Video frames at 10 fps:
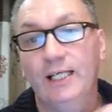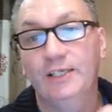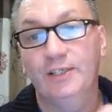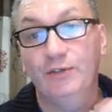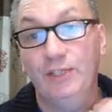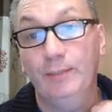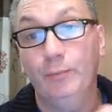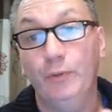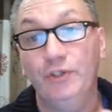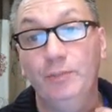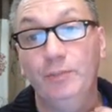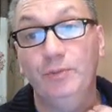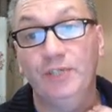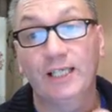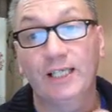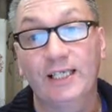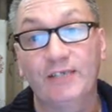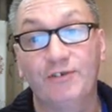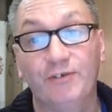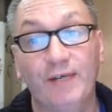So 10.2%
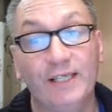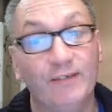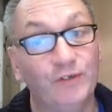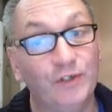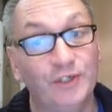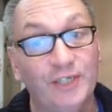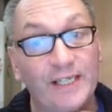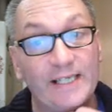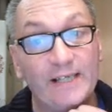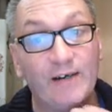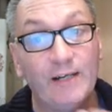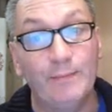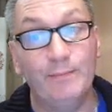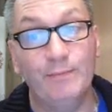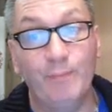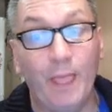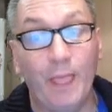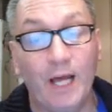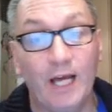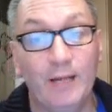click-through rate, I've got to say I'm
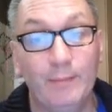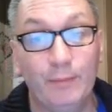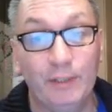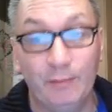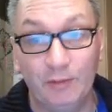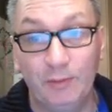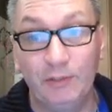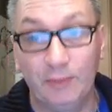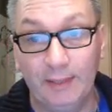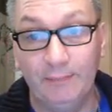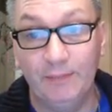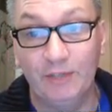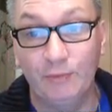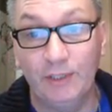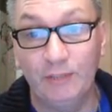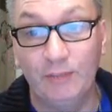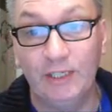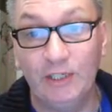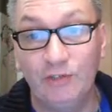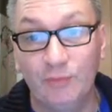pretty much pleased with that. That's really, really
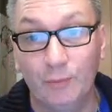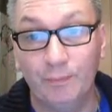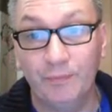useful.